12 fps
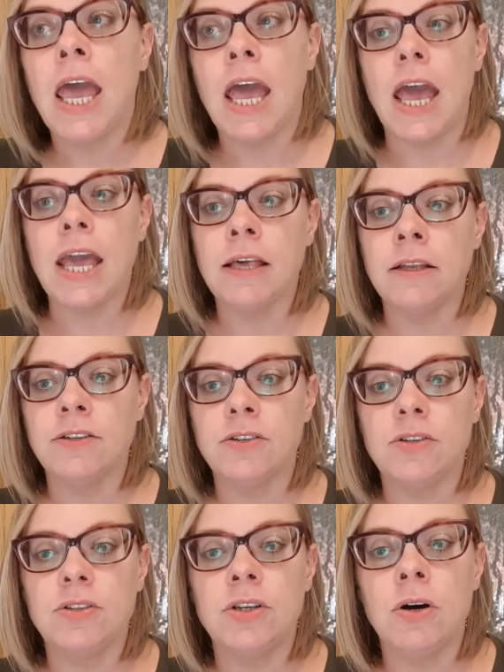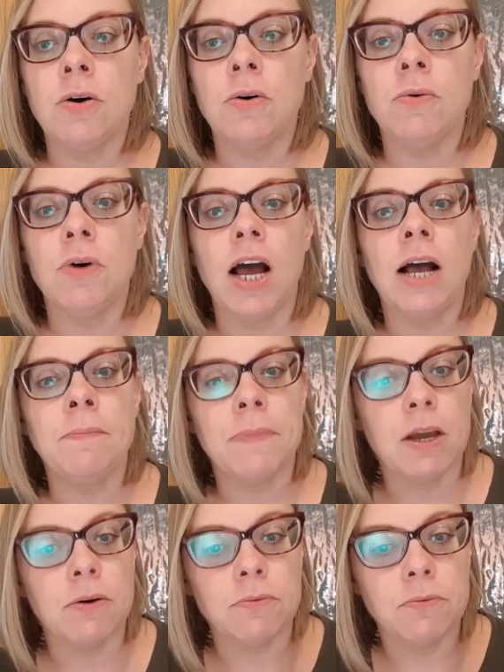And so
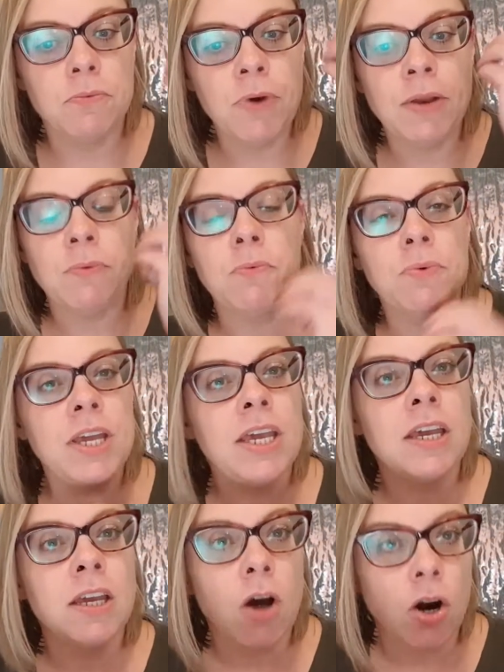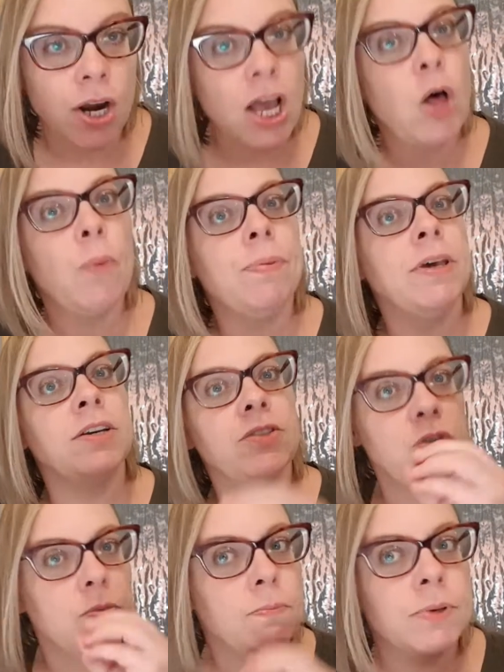when we are helping
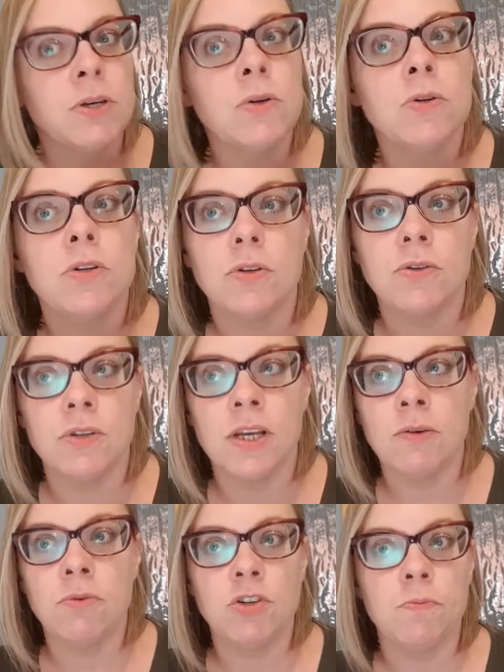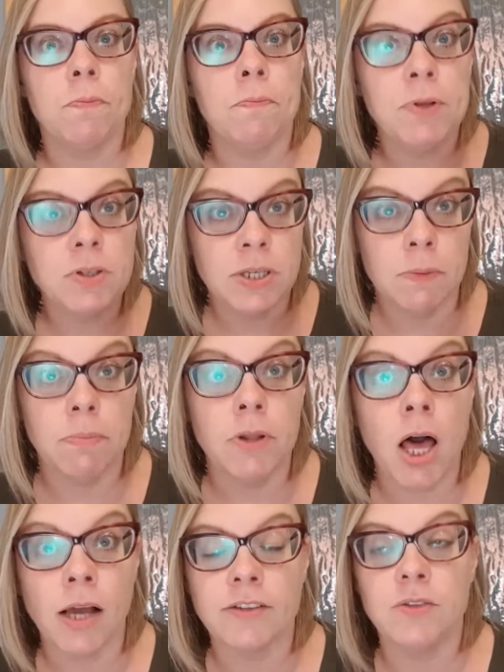to build those language building
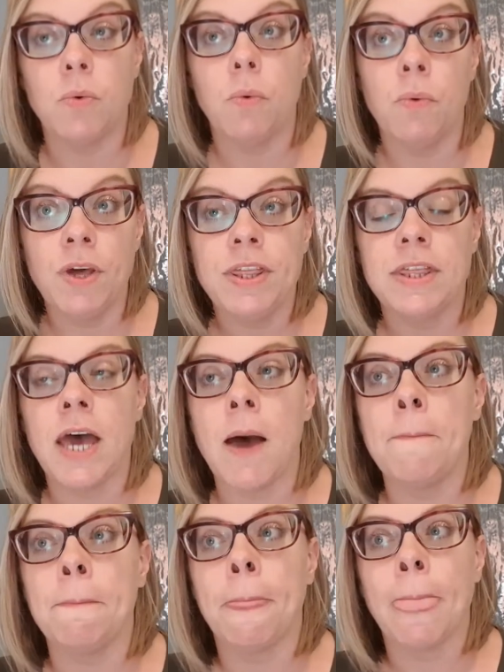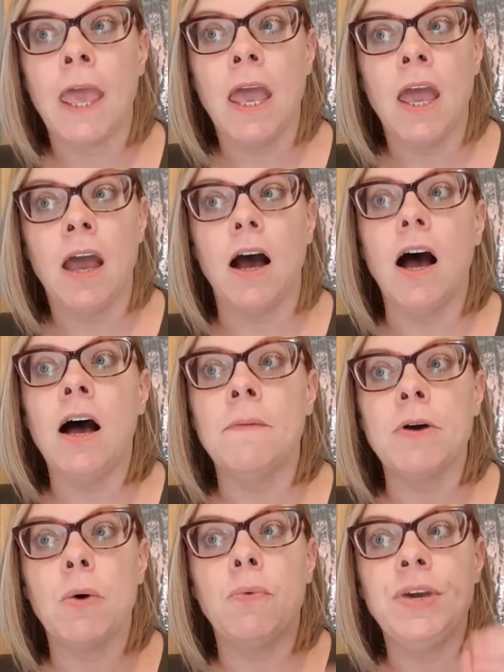blocks with them,
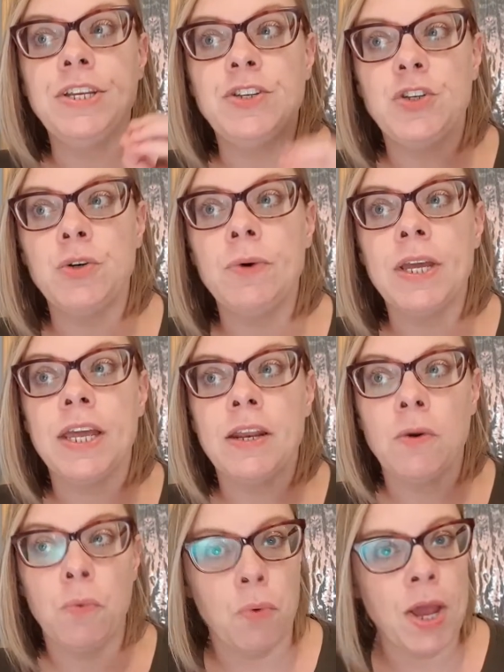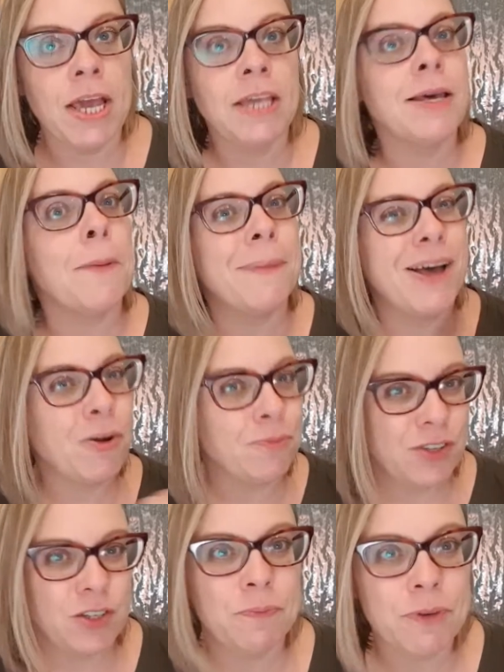we do it in a way that helps
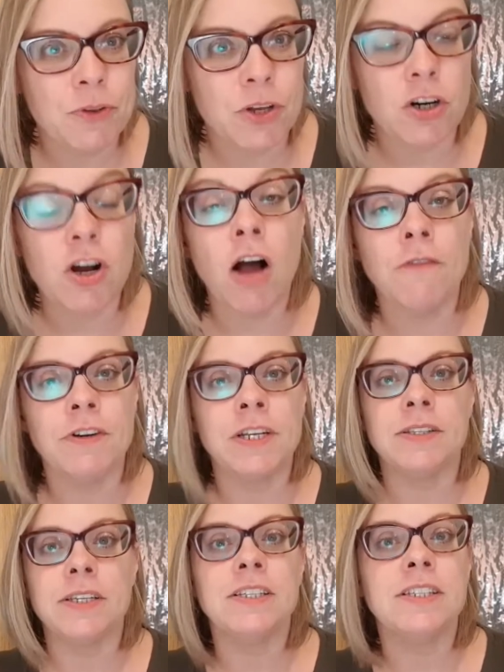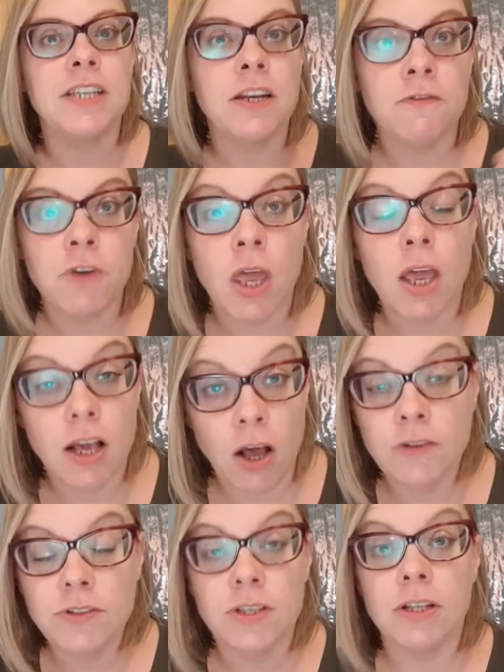to build their confidence instead of
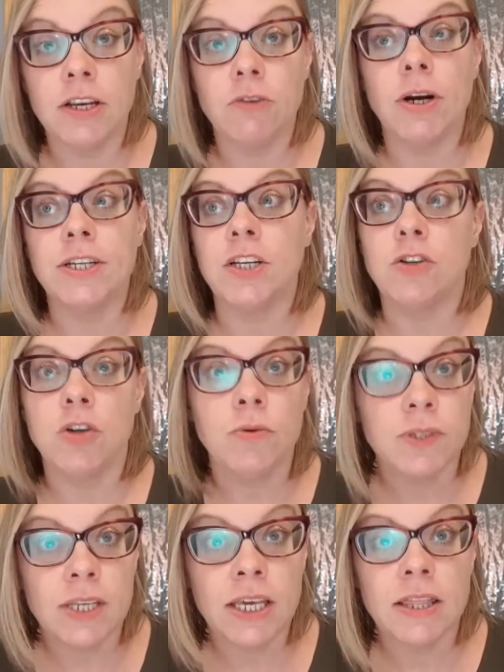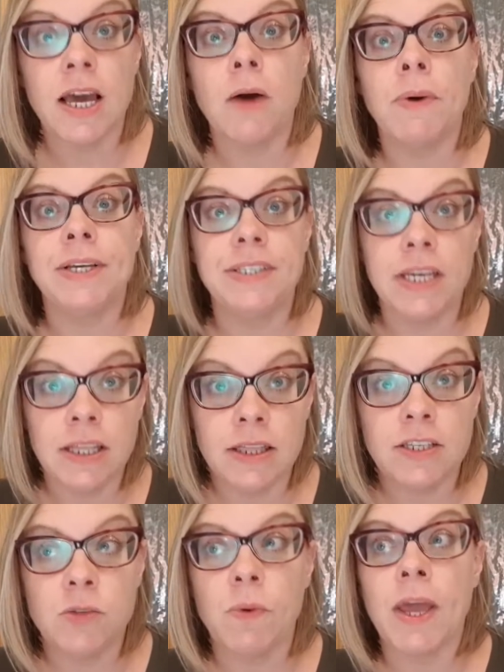constantly correcting. Don't say it that way, say it
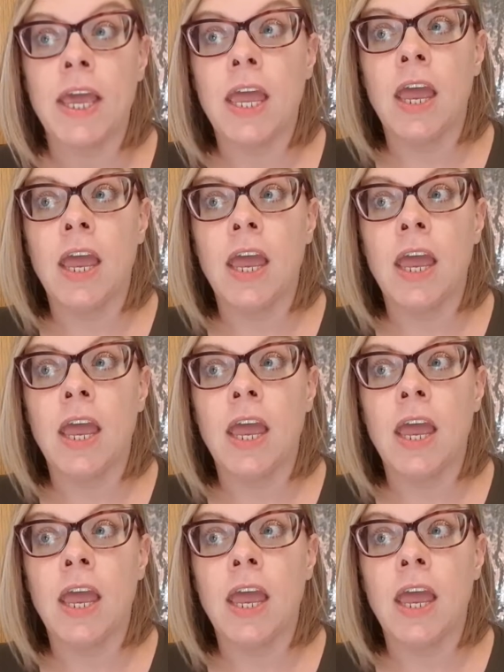this way.